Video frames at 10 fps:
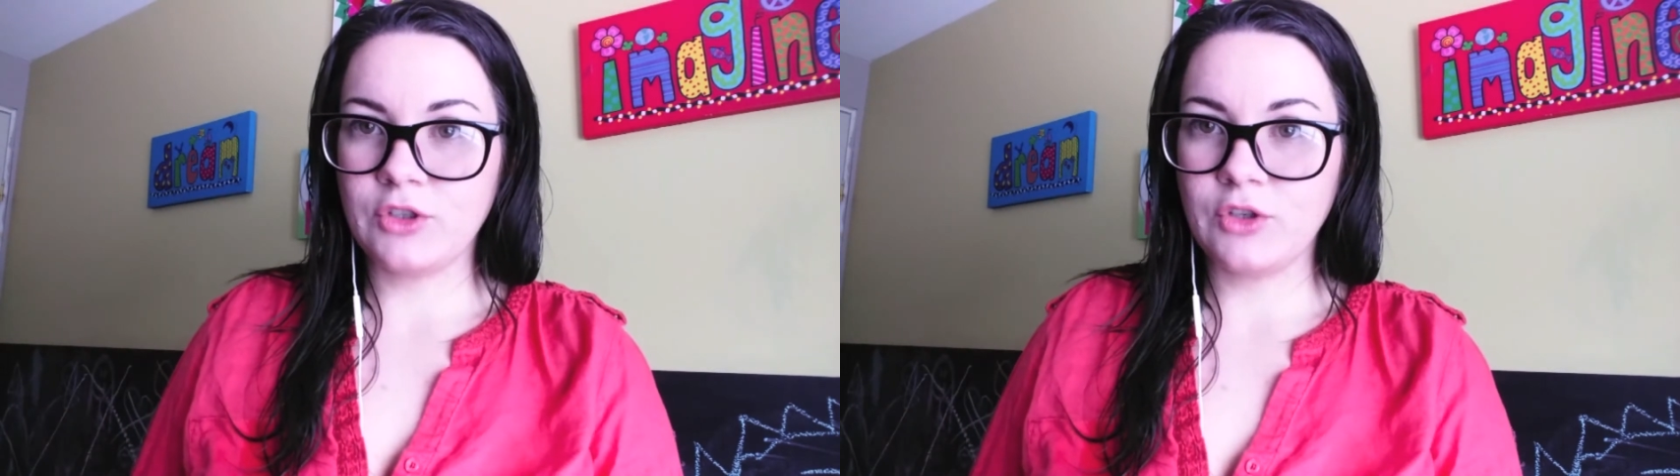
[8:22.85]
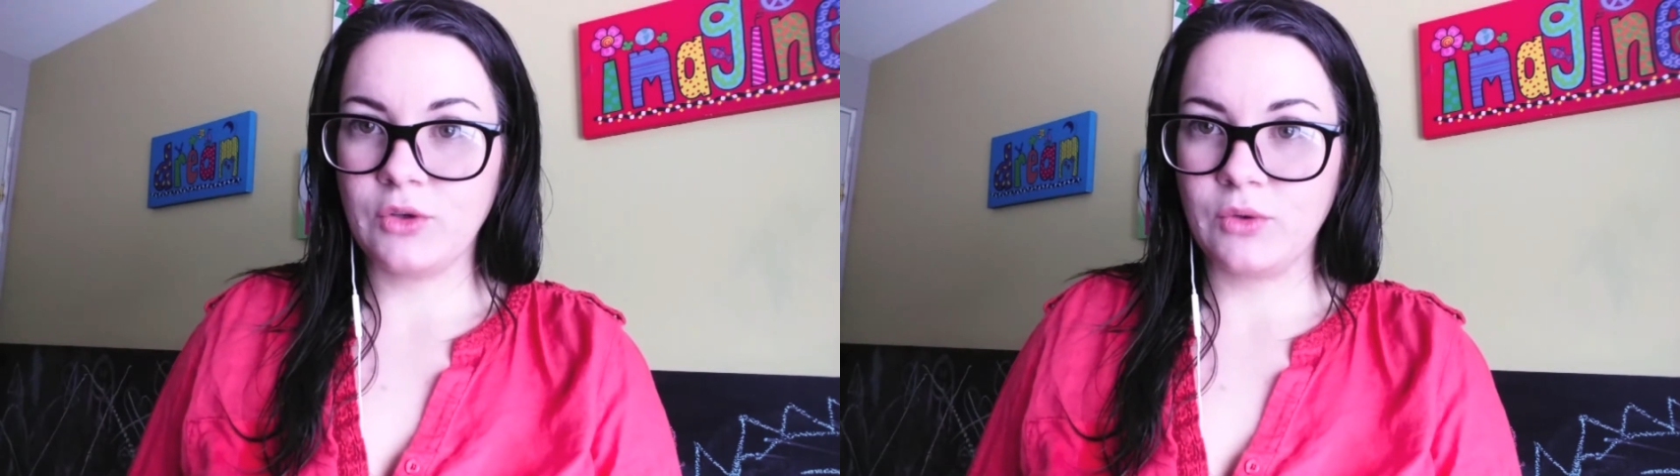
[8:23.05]

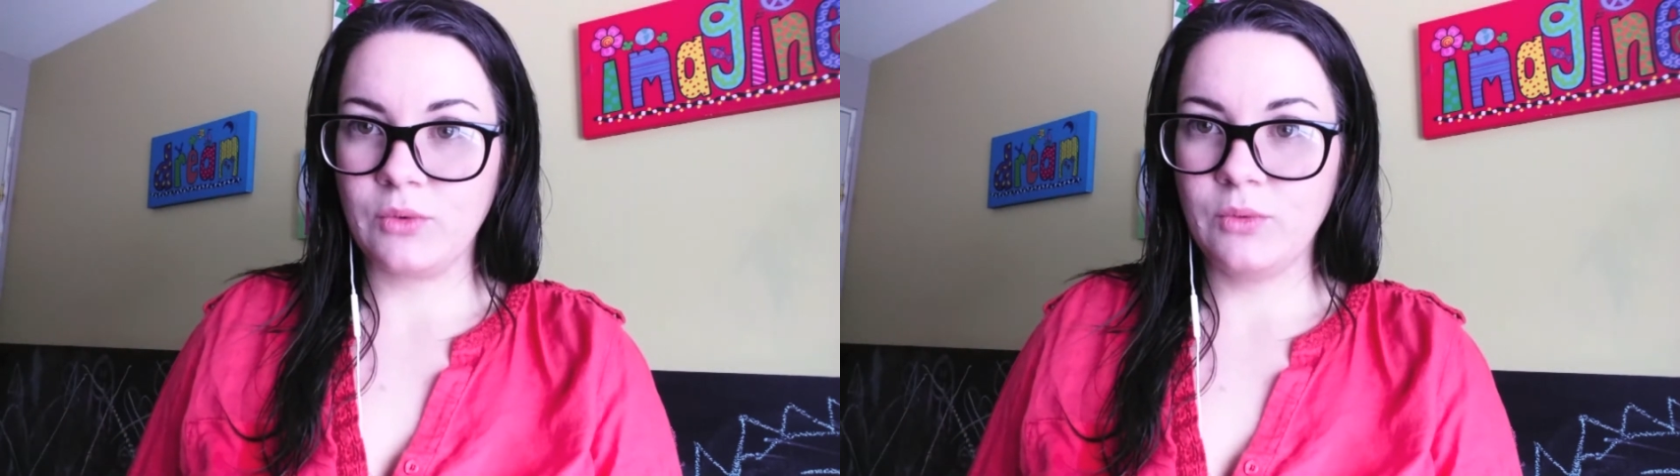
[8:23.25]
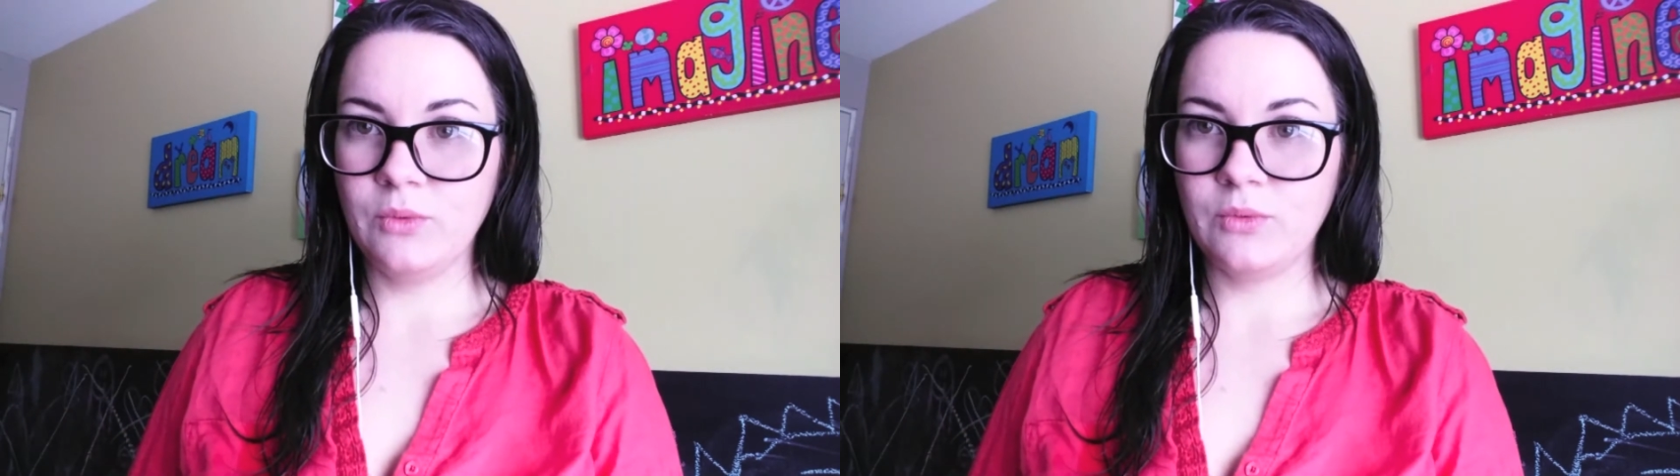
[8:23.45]

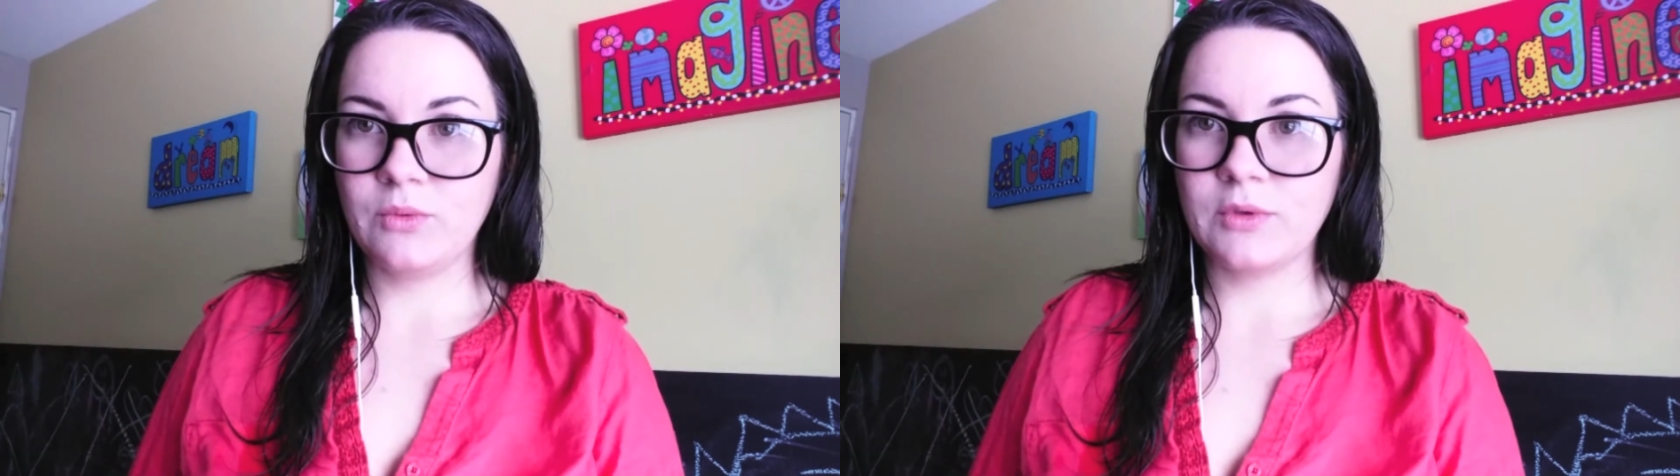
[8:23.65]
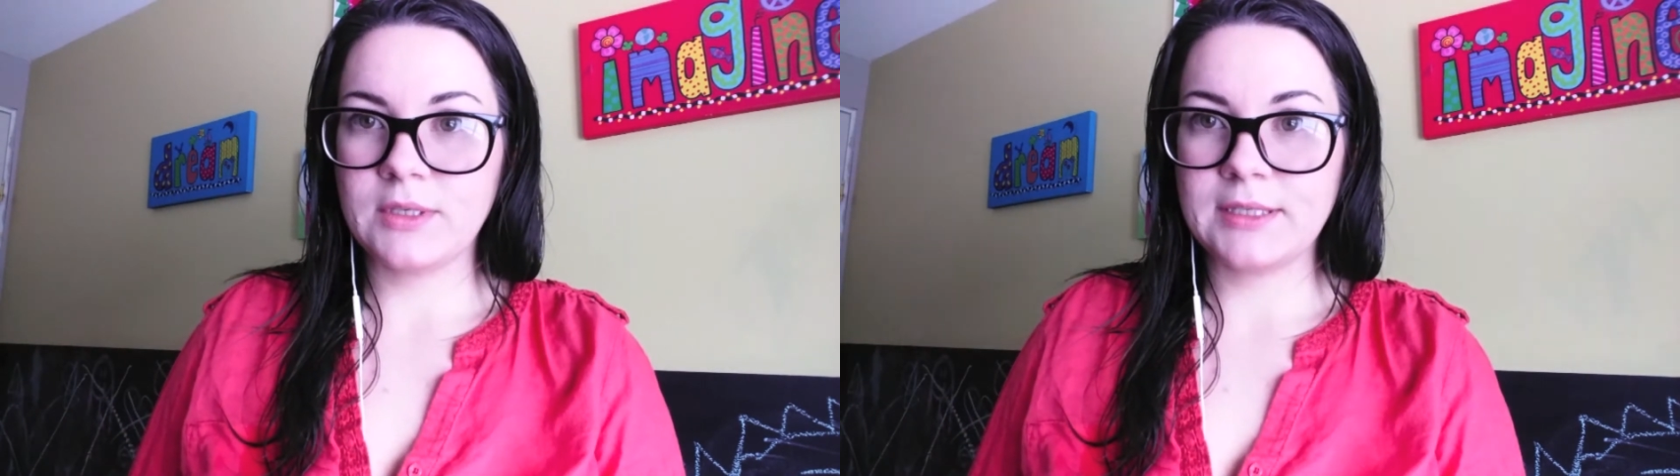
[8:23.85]
to
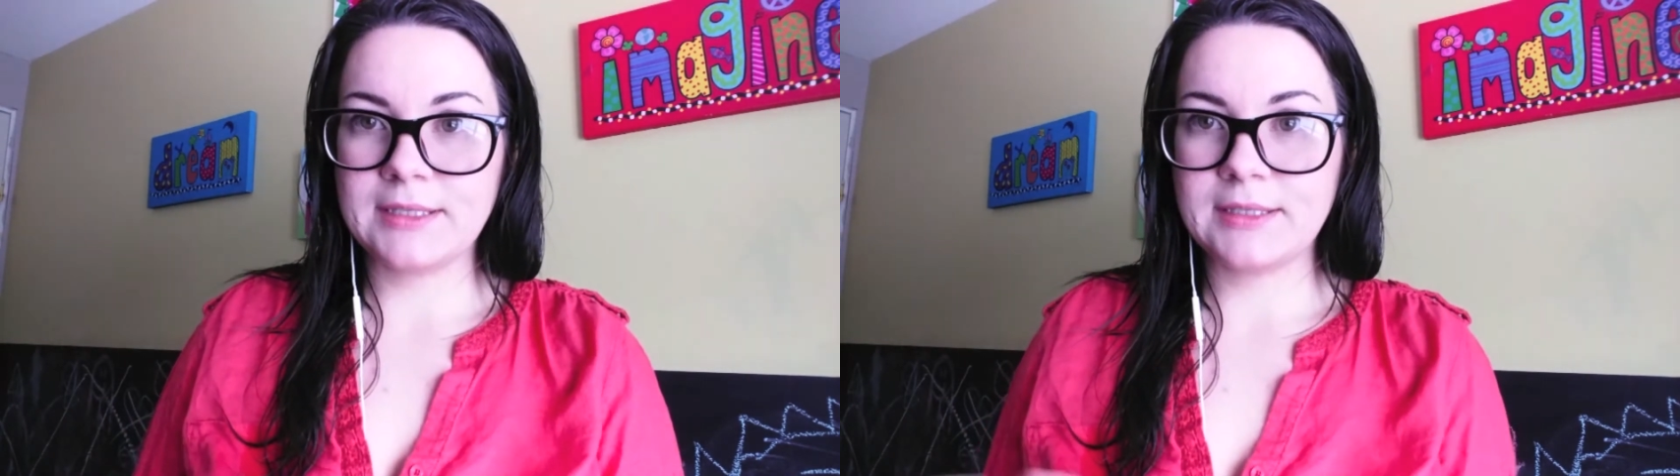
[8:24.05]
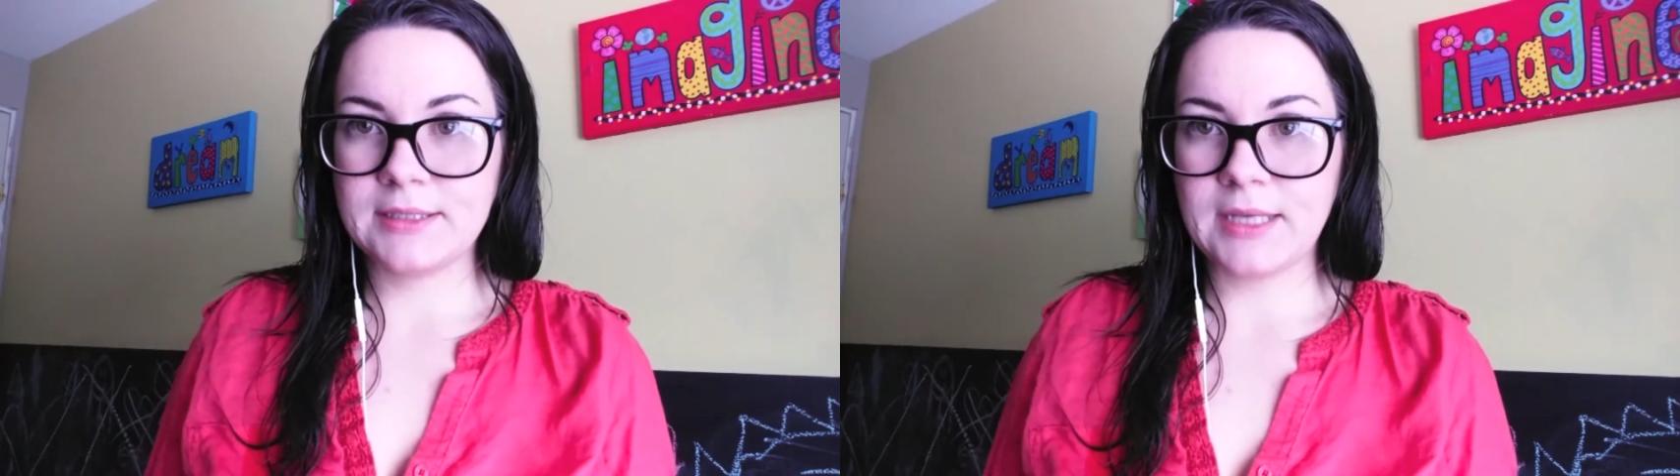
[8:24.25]

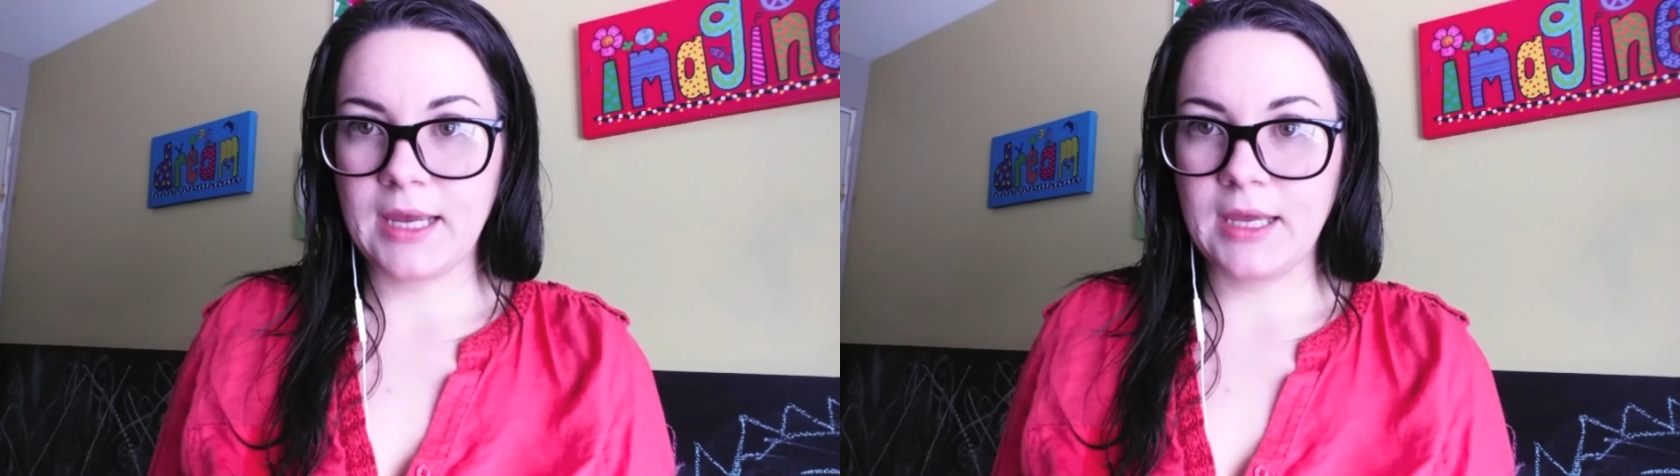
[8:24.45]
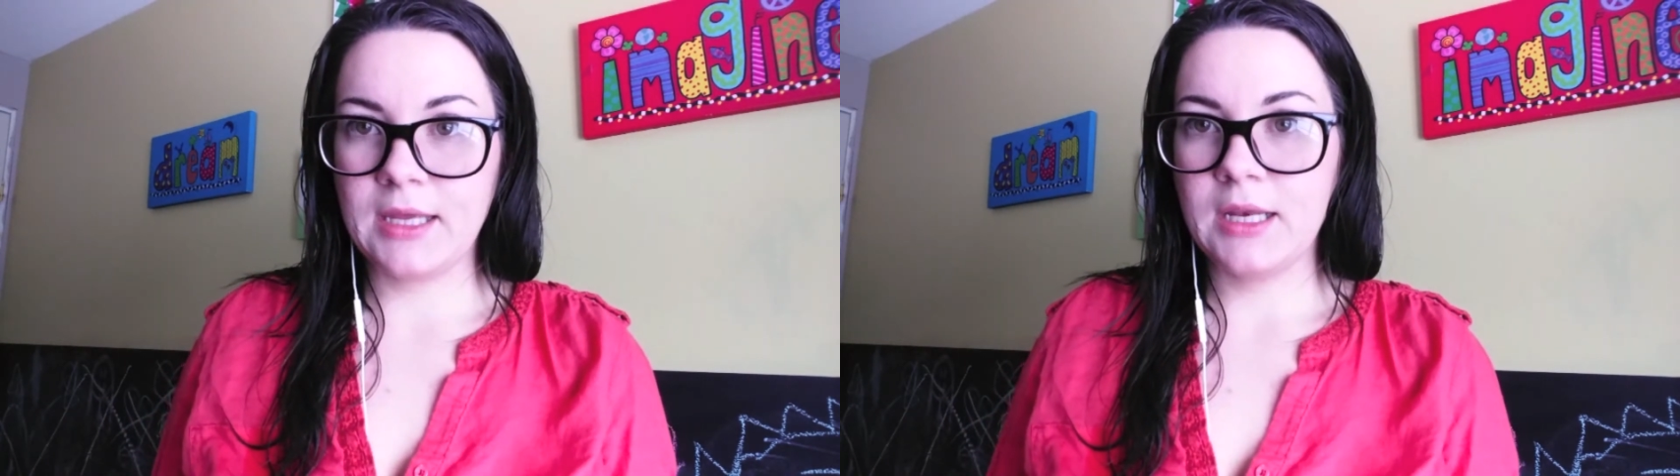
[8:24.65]

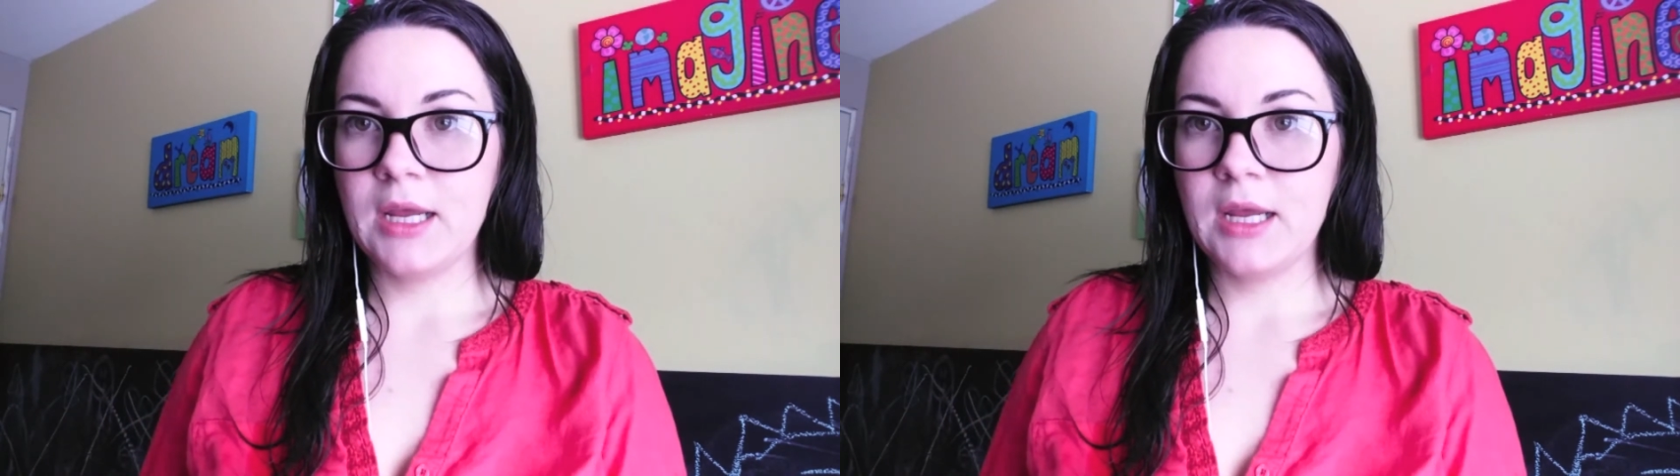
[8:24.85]
diet.